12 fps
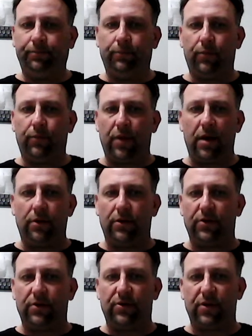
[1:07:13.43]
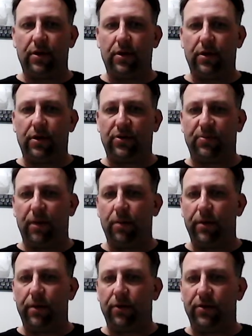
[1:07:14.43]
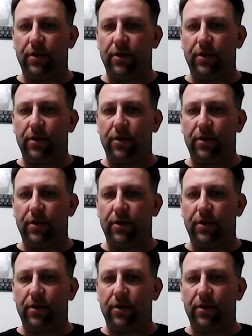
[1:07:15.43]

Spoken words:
Yeah, just experiment.